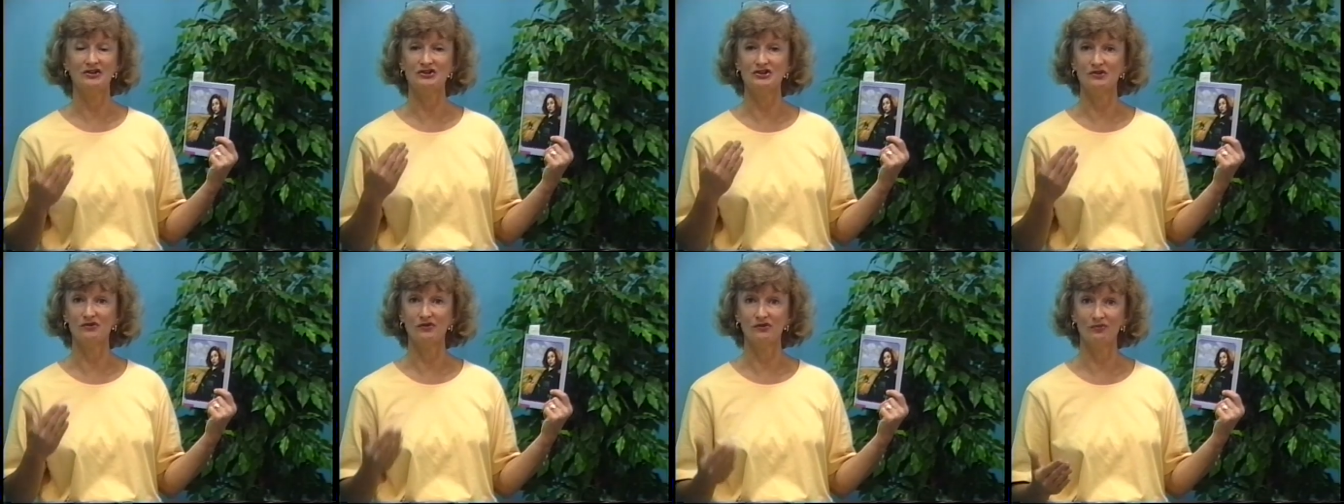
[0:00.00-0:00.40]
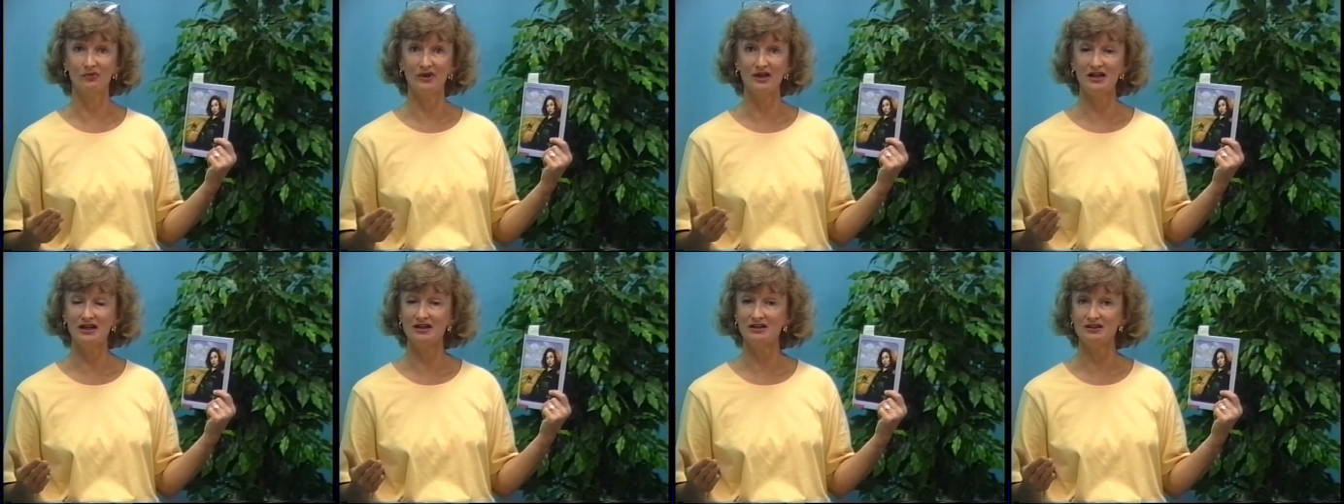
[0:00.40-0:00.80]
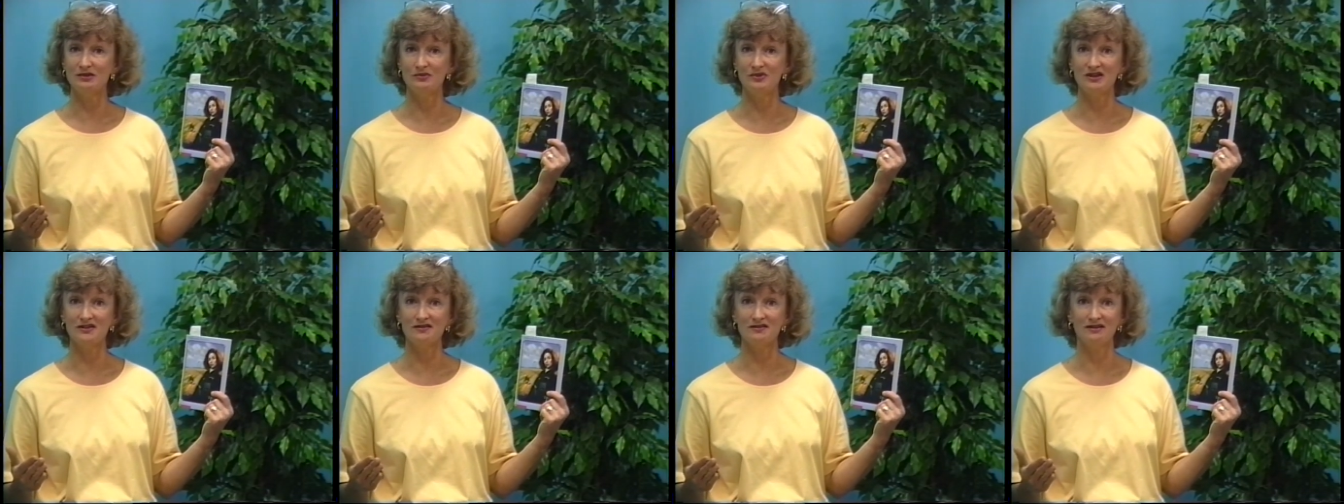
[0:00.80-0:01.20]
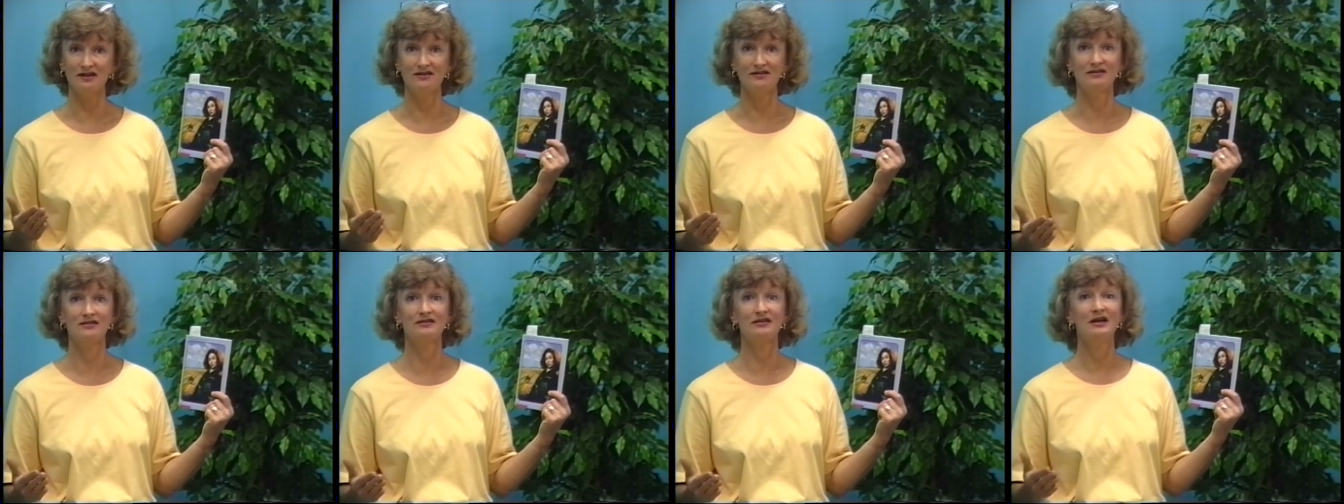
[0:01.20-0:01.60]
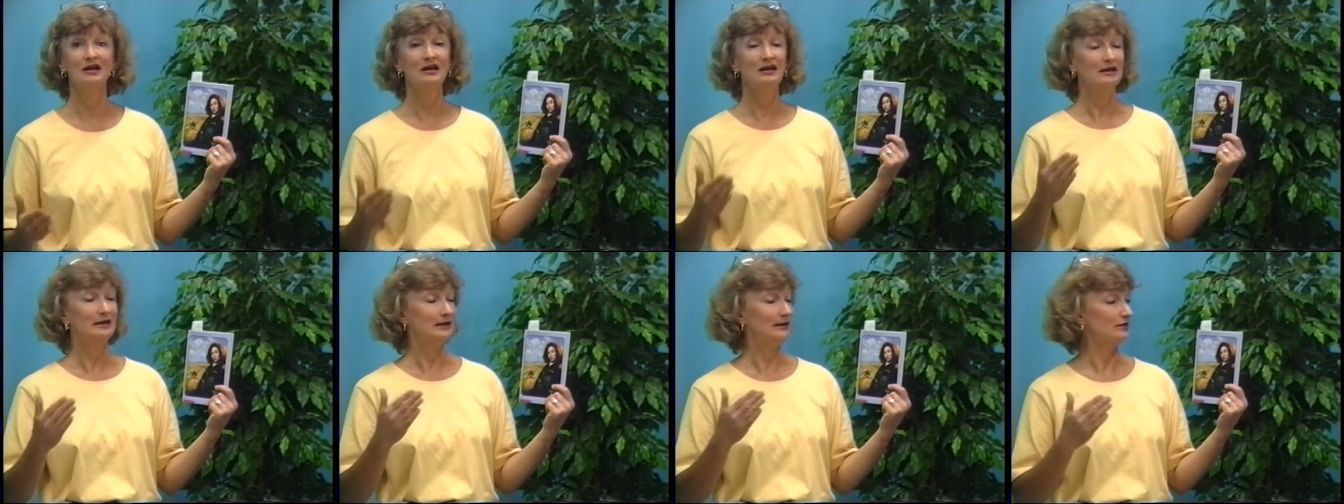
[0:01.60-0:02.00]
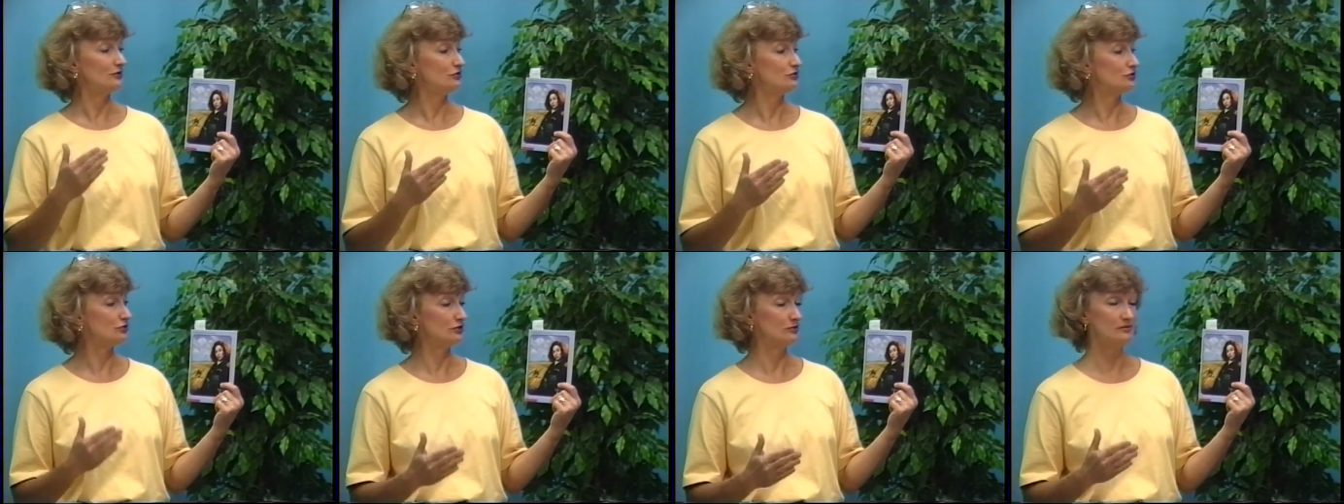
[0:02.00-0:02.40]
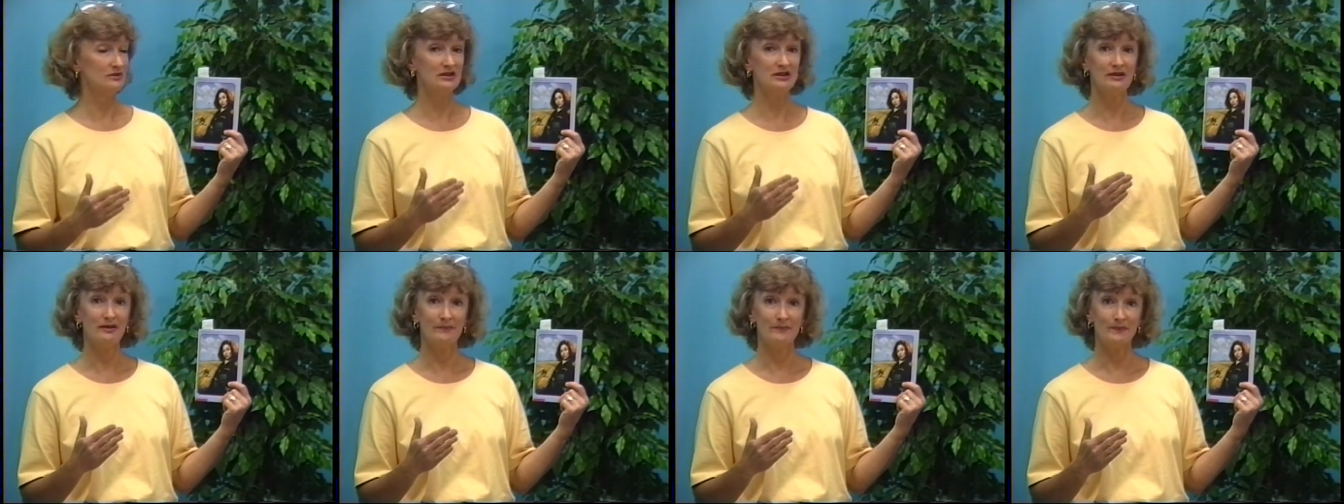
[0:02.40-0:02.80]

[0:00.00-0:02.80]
she was waiting to be sentenced, a German